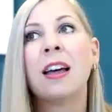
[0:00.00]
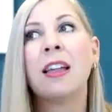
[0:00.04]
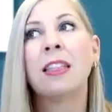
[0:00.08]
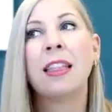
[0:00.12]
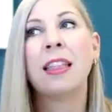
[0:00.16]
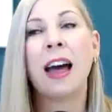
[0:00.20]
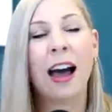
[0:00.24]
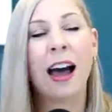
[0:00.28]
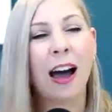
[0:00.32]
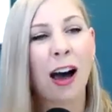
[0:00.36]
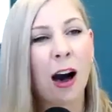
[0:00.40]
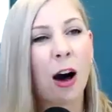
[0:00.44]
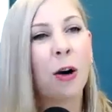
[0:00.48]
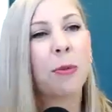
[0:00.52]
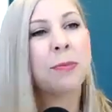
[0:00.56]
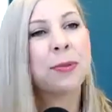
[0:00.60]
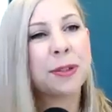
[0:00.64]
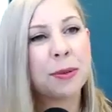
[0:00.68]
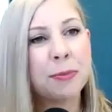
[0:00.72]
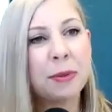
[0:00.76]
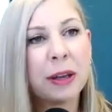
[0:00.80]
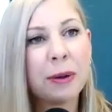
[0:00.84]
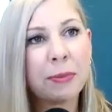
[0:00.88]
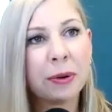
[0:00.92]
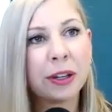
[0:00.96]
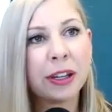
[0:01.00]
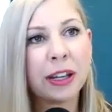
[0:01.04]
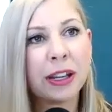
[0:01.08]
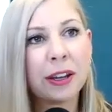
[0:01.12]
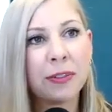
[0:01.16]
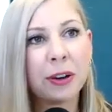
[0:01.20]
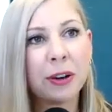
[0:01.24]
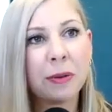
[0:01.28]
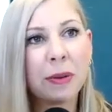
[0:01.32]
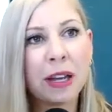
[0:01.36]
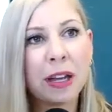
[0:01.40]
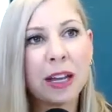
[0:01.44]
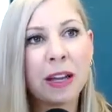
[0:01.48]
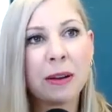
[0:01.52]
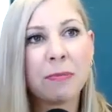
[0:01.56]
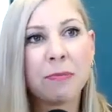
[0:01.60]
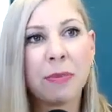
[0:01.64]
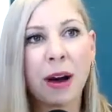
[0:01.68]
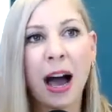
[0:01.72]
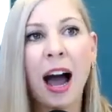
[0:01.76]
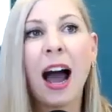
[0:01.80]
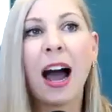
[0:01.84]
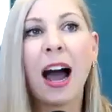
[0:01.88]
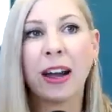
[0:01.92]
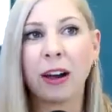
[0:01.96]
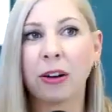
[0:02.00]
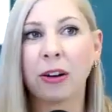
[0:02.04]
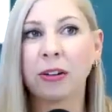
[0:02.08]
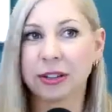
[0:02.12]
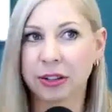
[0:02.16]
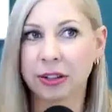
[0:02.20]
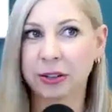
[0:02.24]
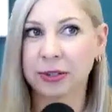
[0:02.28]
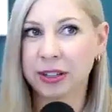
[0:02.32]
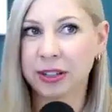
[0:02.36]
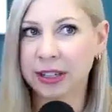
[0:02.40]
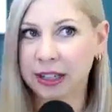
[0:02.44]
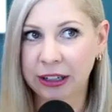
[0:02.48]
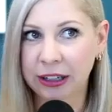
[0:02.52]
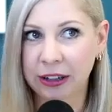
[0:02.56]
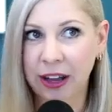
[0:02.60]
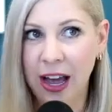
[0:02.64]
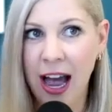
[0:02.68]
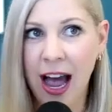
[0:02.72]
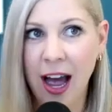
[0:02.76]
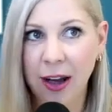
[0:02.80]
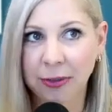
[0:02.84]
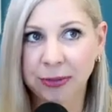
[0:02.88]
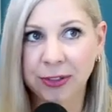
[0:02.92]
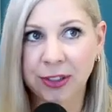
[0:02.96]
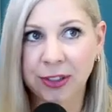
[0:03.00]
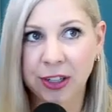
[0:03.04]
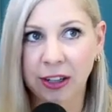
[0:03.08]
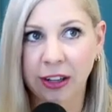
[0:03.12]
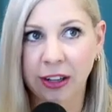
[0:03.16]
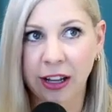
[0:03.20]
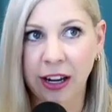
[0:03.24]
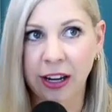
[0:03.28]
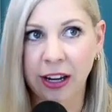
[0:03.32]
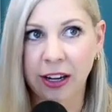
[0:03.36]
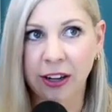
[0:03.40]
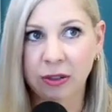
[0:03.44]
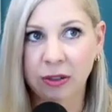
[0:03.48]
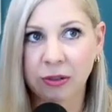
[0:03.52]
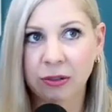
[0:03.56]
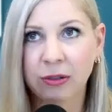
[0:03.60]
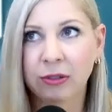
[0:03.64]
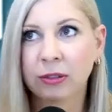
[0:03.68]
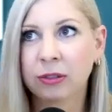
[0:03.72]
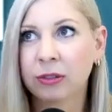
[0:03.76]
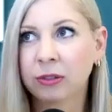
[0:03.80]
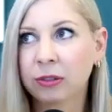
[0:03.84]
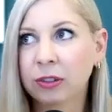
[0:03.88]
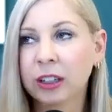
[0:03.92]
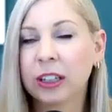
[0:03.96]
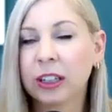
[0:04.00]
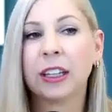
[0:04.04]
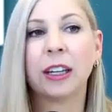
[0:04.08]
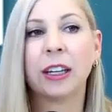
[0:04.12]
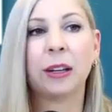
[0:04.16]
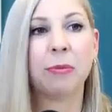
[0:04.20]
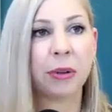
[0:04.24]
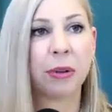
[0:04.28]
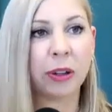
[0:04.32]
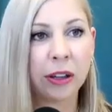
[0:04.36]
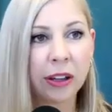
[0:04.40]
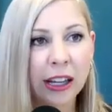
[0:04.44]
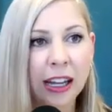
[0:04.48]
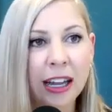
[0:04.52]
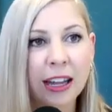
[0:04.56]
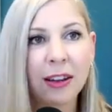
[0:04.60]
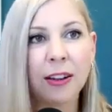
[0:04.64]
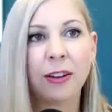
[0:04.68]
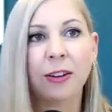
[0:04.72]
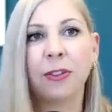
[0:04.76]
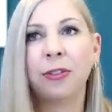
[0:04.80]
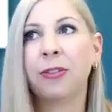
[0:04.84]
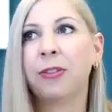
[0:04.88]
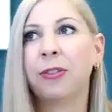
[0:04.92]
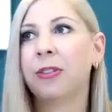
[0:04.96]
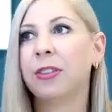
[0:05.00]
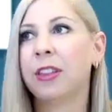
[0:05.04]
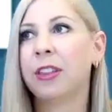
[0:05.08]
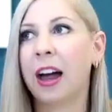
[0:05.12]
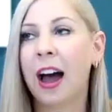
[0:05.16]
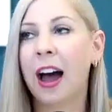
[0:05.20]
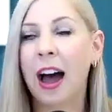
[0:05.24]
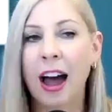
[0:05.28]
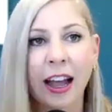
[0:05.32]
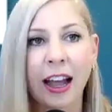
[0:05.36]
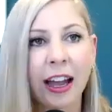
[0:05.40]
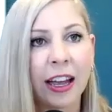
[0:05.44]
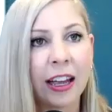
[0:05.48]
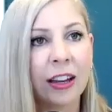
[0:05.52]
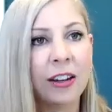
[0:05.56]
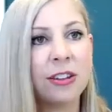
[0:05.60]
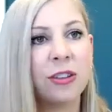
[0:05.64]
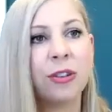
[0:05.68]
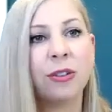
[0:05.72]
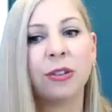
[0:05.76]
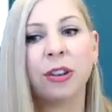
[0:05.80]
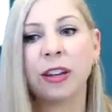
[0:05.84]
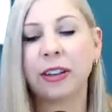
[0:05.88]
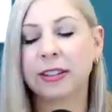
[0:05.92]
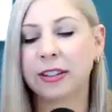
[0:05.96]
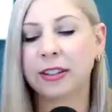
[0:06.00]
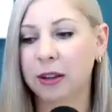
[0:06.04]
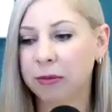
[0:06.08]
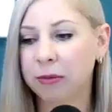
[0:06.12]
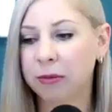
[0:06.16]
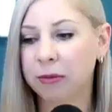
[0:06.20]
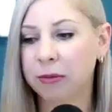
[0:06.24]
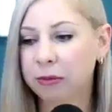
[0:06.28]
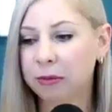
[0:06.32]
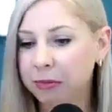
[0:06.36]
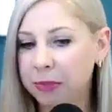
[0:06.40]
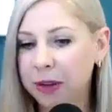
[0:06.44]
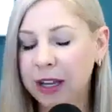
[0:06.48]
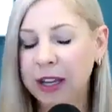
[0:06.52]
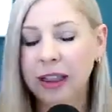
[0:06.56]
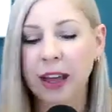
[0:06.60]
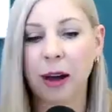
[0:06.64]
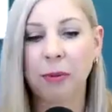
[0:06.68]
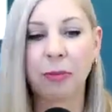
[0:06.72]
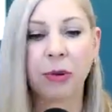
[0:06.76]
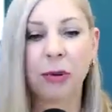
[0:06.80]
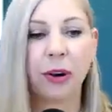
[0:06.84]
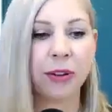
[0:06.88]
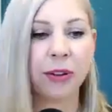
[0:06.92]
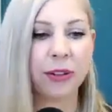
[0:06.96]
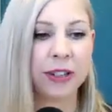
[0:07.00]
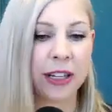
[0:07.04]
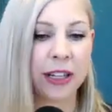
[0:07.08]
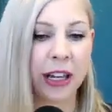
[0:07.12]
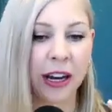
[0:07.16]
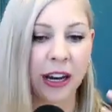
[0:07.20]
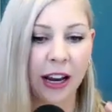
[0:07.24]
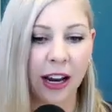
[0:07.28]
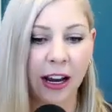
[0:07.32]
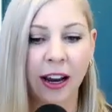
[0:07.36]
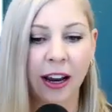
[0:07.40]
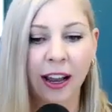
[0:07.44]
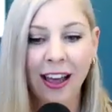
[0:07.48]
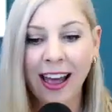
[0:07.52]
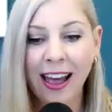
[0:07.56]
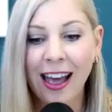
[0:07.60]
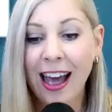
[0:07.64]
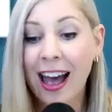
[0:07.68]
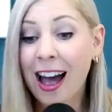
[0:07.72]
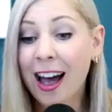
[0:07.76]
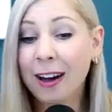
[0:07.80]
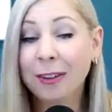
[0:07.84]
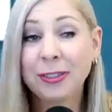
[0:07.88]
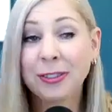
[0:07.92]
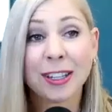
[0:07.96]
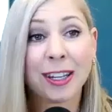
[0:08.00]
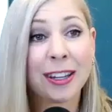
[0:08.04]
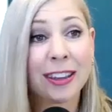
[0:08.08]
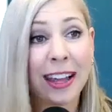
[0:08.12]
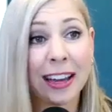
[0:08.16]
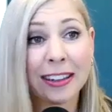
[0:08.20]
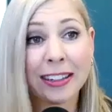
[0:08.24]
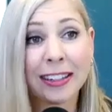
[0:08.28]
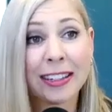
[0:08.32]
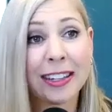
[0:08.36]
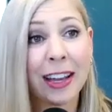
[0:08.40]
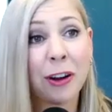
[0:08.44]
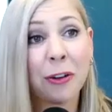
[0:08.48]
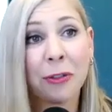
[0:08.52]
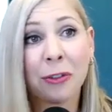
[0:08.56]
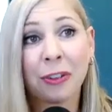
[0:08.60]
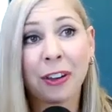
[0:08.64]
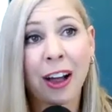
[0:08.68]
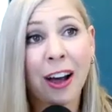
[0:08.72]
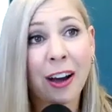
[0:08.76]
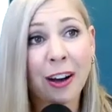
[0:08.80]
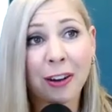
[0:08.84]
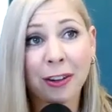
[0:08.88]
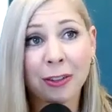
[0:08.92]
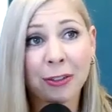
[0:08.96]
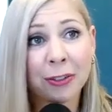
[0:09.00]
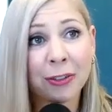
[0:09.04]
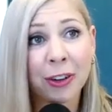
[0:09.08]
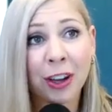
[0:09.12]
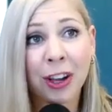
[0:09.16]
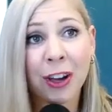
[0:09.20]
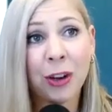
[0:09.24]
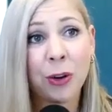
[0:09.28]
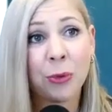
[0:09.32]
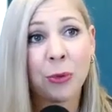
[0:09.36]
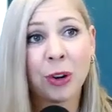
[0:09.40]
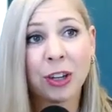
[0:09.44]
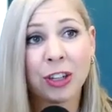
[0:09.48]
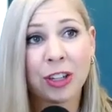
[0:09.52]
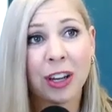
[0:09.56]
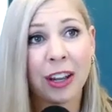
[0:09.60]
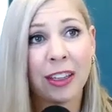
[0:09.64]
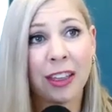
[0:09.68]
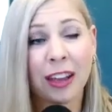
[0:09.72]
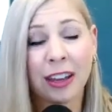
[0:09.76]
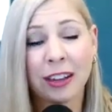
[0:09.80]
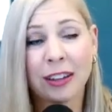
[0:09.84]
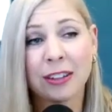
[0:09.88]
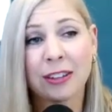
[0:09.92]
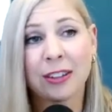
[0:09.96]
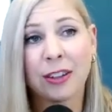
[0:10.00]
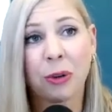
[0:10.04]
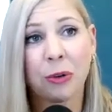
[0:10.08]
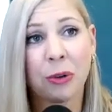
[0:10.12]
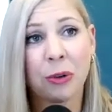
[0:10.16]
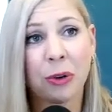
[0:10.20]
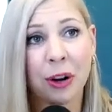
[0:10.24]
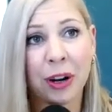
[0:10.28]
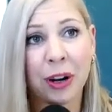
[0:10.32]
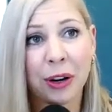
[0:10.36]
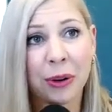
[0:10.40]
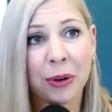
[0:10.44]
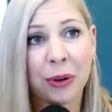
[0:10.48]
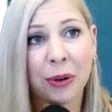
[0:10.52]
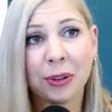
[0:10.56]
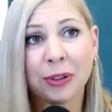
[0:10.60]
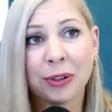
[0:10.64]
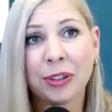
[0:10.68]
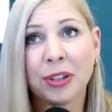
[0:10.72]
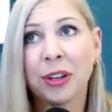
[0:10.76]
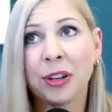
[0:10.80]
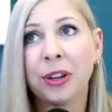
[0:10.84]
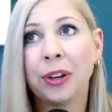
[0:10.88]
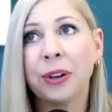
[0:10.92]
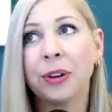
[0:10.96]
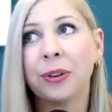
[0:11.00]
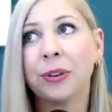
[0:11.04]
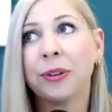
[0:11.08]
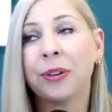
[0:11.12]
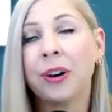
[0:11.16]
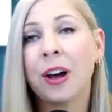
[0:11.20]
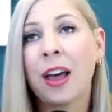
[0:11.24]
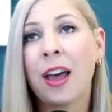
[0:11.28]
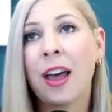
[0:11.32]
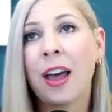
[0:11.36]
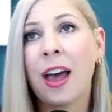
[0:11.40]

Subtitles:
That helps me believe in me. But I also still have to, like, really believe that I can do this and be that person and have that self-love, which I think is so critical too.